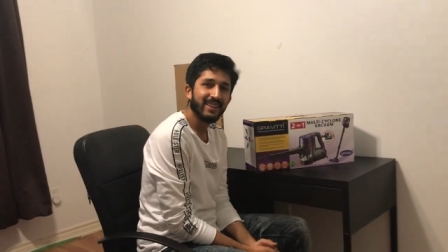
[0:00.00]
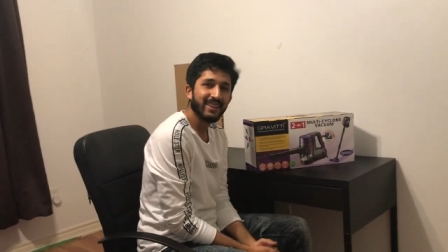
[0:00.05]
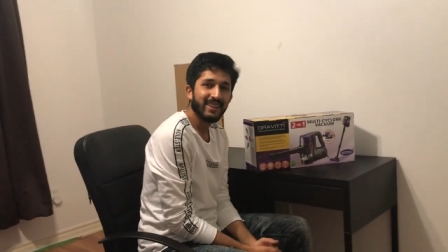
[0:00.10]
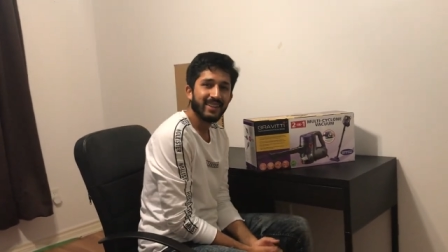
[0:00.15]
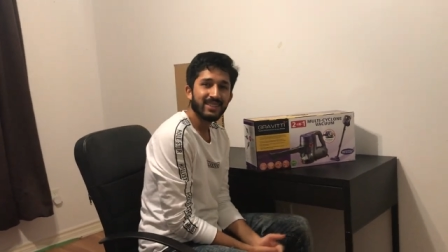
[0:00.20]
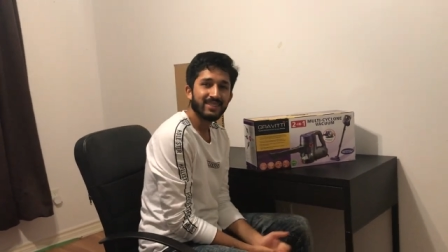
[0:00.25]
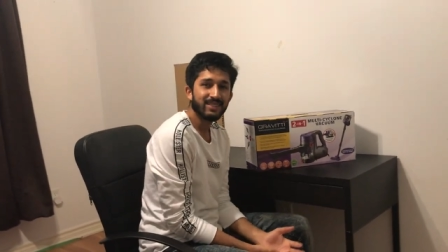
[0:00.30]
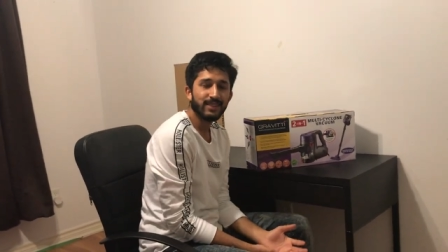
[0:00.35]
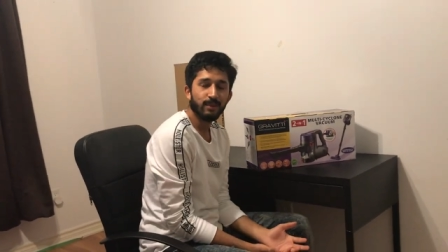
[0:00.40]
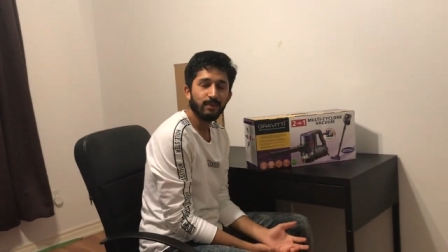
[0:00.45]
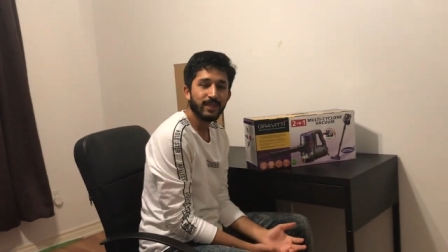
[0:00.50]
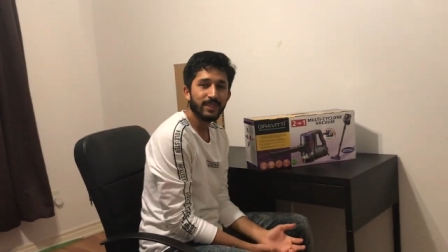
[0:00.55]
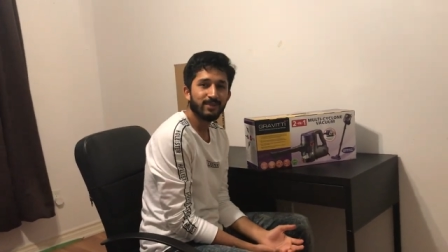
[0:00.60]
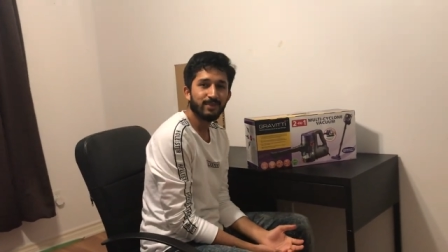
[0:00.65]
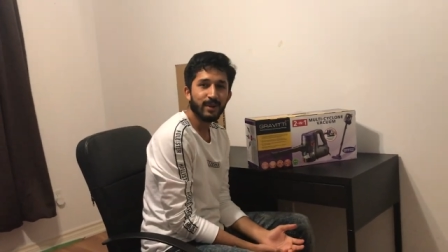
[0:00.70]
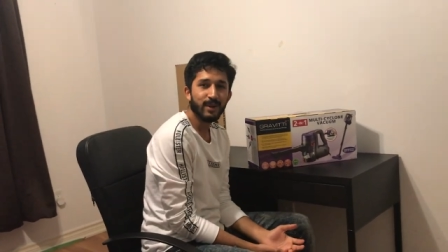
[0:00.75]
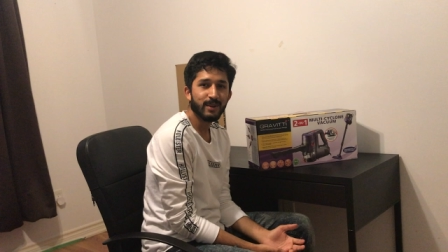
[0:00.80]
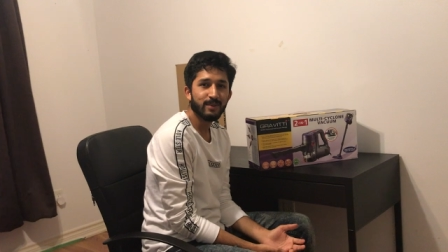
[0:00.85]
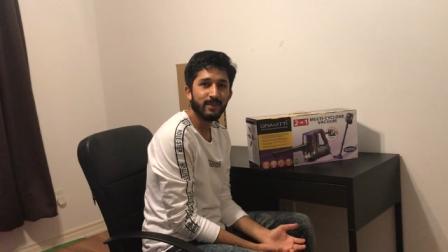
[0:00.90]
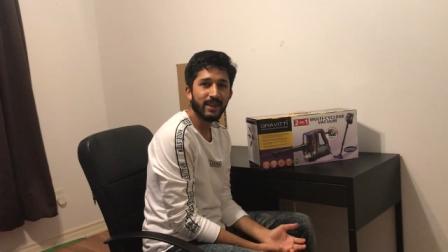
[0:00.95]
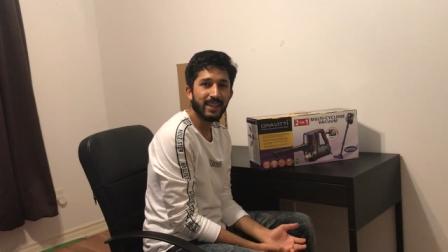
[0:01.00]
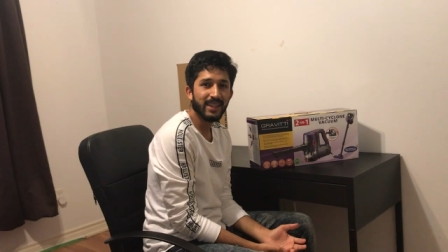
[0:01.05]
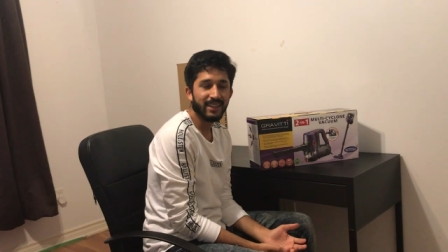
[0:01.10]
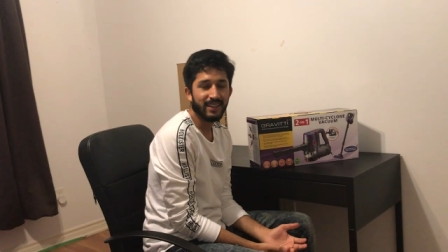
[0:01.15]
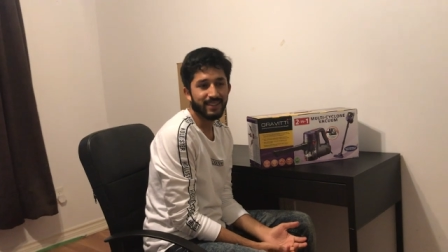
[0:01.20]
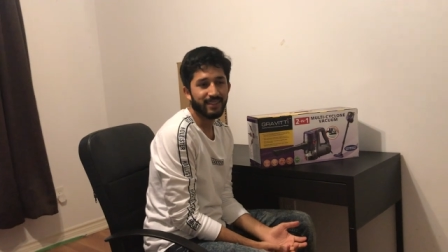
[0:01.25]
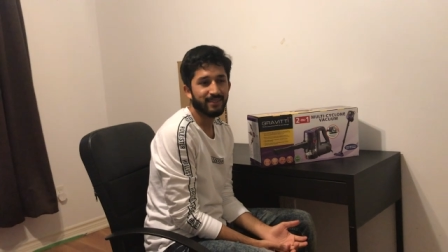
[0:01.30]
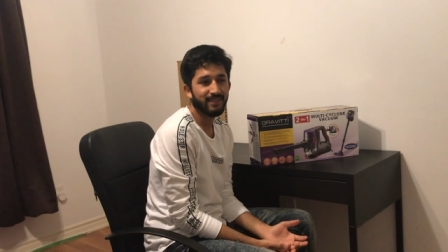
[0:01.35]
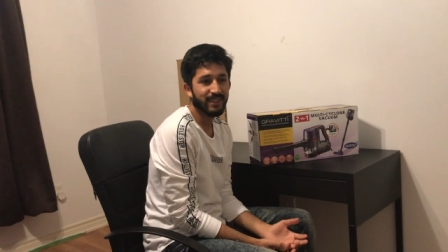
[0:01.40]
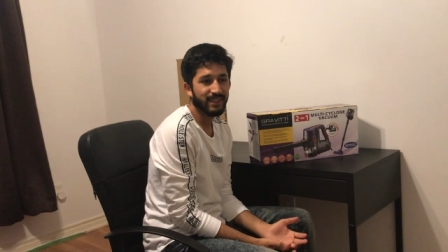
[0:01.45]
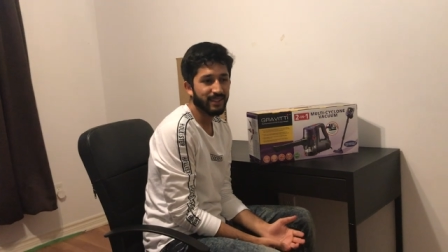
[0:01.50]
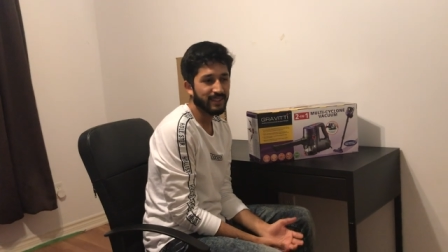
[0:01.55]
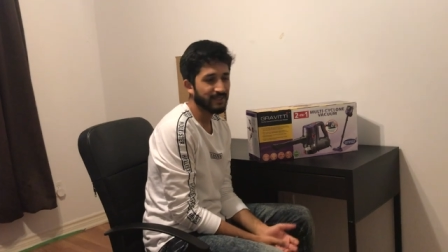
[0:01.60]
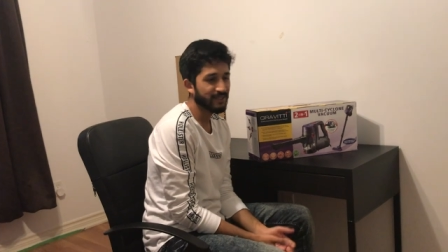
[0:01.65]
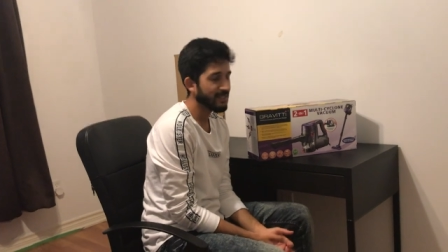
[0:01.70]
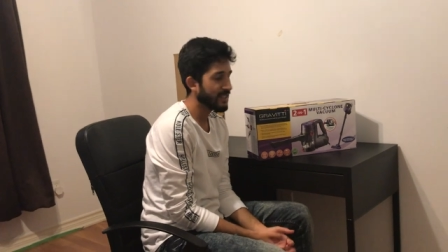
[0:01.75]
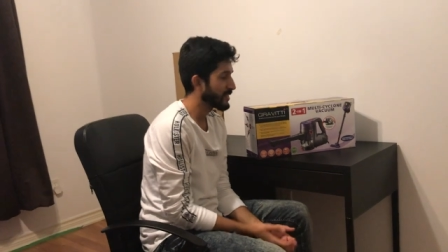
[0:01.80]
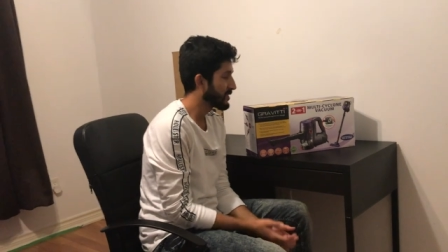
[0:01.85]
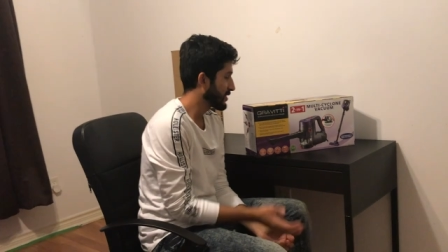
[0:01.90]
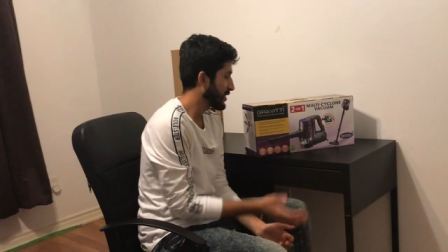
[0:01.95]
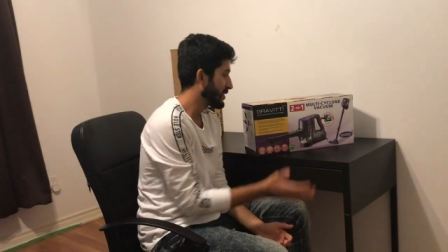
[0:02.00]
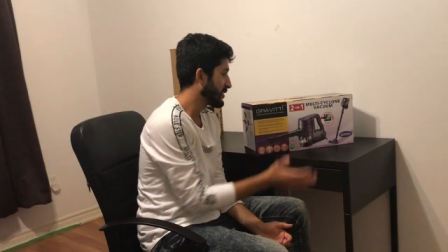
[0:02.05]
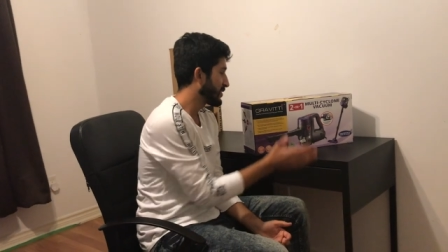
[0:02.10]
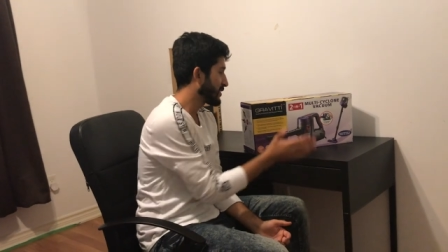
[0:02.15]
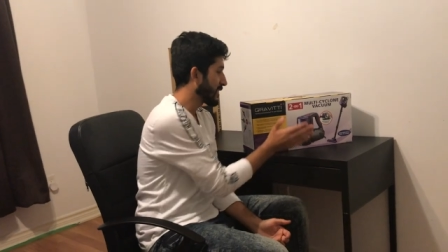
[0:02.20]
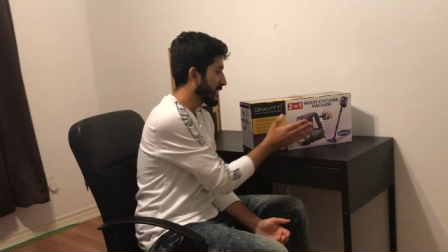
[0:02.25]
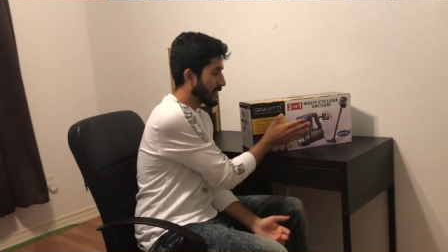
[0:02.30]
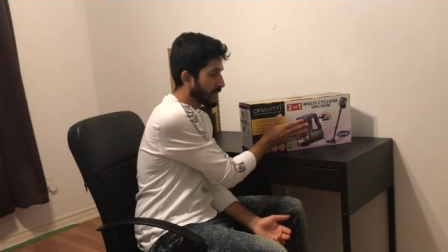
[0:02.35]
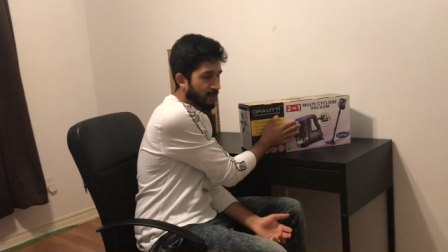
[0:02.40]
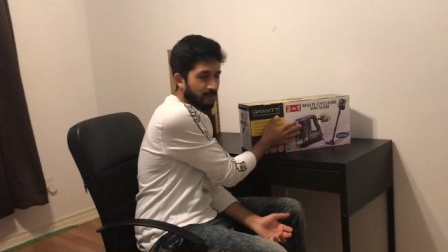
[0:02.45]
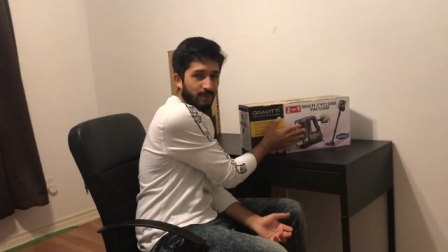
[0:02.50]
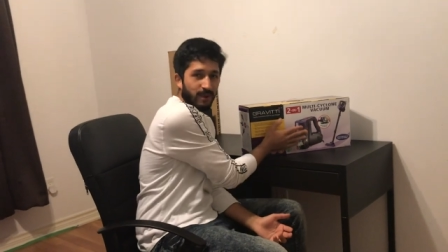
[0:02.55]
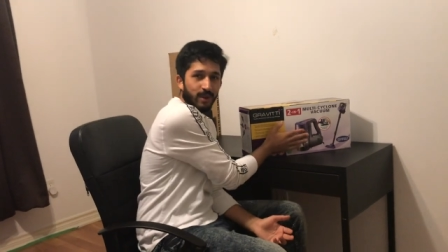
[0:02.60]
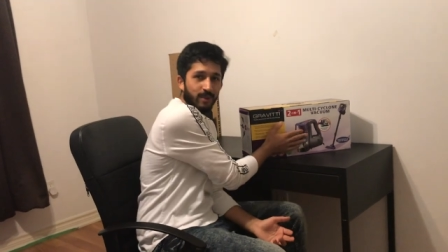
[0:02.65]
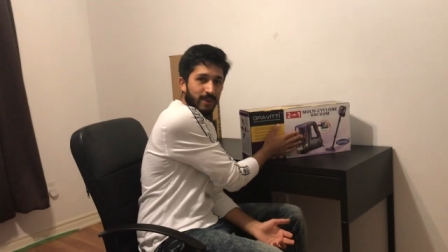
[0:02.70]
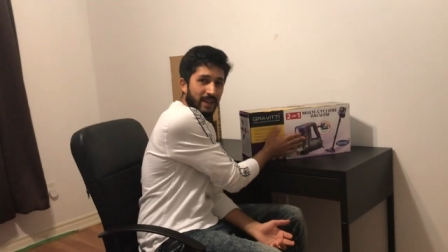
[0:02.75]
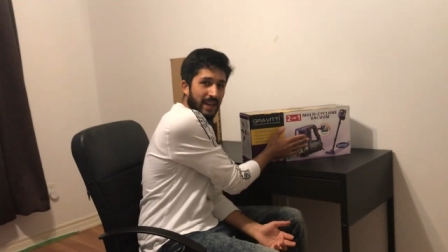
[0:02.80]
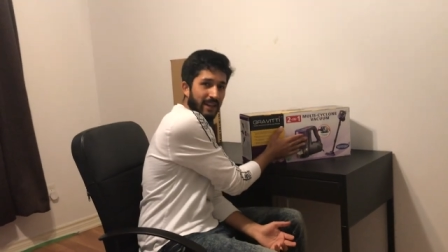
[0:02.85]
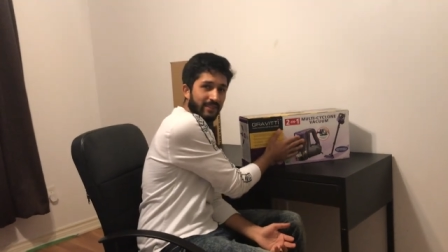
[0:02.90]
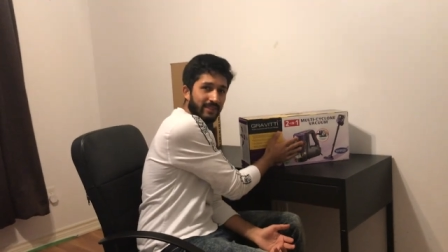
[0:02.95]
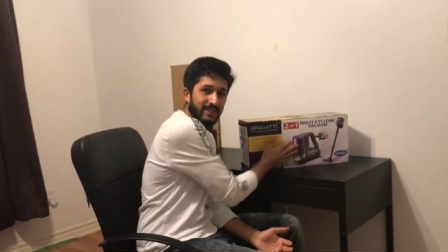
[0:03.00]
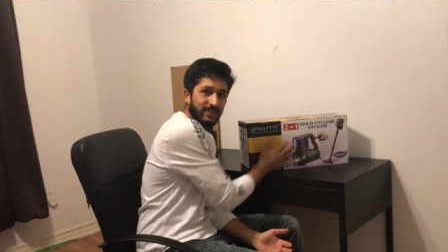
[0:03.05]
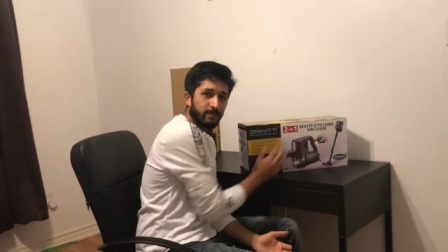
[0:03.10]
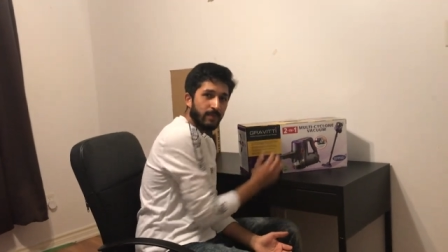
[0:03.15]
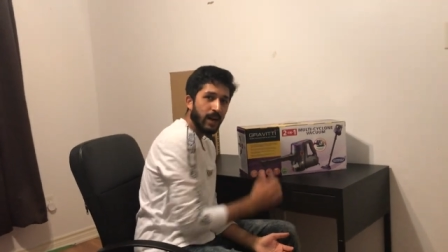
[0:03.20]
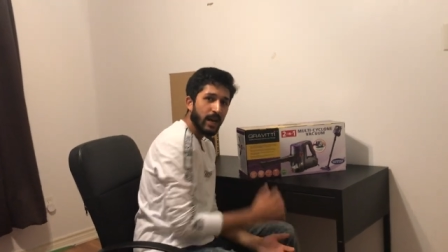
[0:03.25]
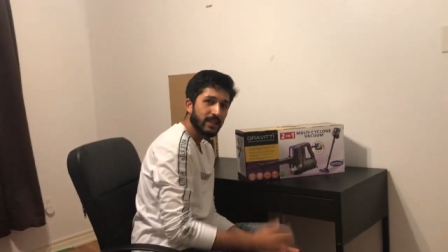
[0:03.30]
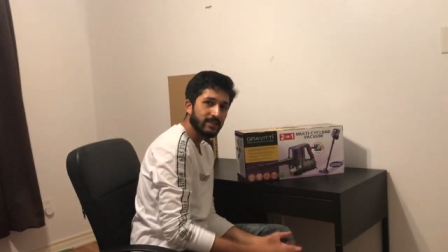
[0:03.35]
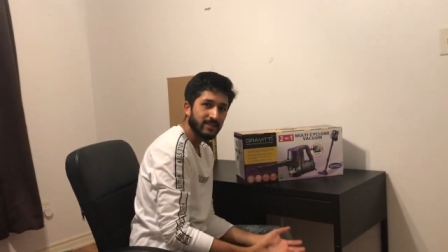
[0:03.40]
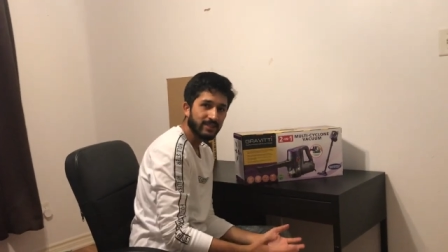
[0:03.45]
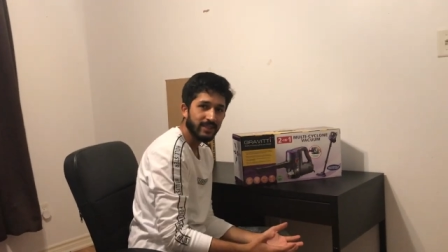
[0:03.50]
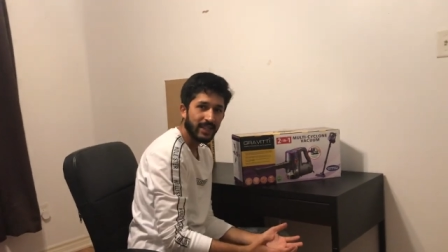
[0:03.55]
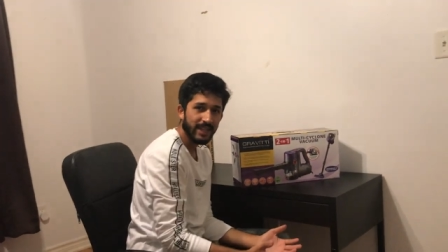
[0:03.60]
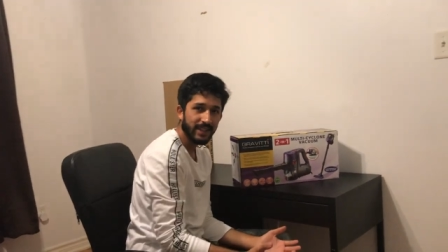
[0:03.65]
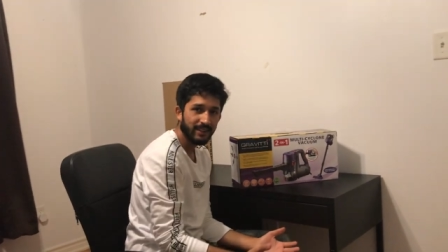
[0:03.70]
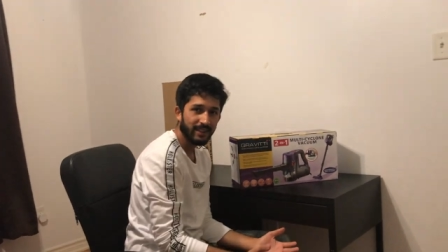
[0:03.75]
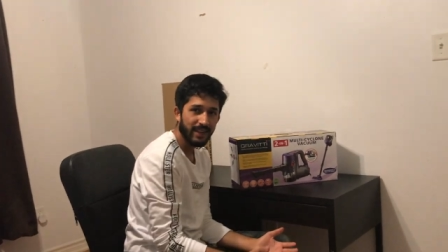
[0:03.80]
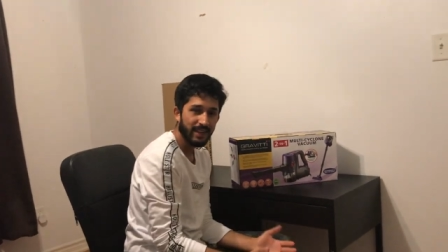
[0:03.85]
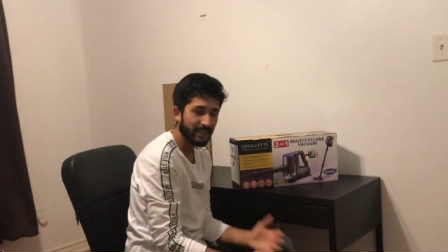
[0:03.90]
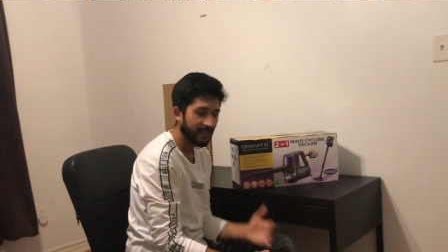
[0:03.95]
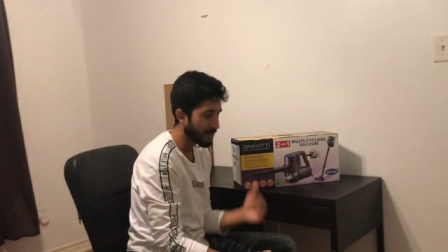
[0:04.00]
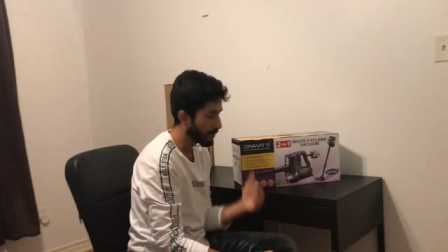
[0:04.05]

It's so much work making other videos so I said say no more. We have this box lying around